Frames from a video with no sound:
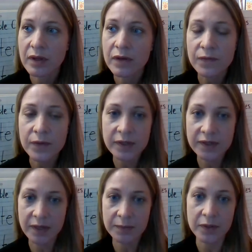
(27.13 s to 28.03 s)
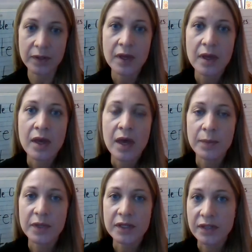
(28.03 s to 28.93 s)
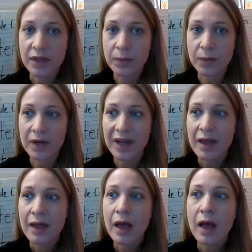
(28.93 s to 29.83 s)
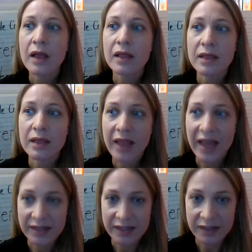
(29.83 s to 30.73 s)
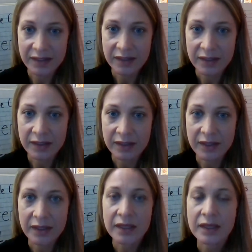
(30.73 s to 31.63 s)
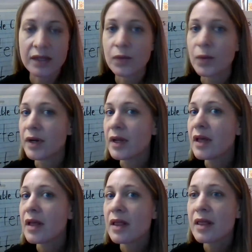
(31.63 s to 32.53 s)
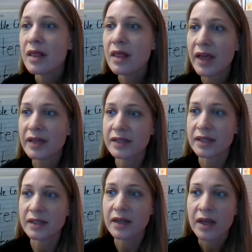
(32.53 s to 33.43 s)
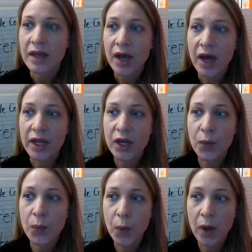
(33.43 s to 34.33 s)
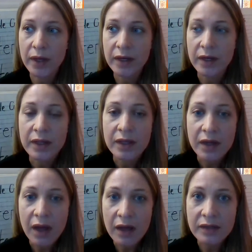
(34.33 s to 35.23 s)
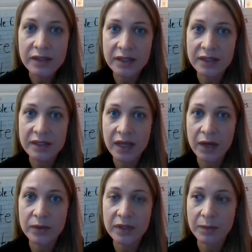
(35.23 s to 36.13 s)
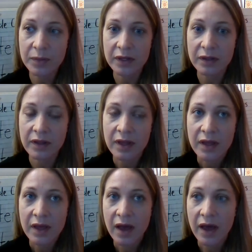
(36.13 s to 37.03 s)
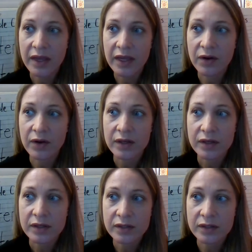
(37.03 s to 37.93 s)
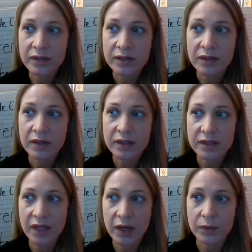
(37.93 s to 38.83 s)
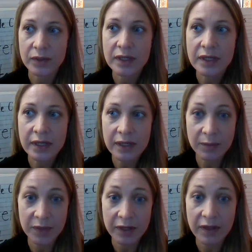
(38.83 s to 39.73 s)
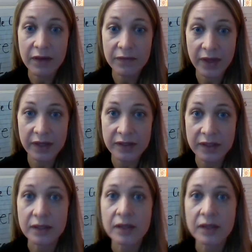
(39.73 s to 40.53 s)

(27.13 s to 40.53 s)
For example, I'm going to say the word lesson. In the word lesson, I hear one consonant sound in the middle. I hear a S sound in the middle of lesson.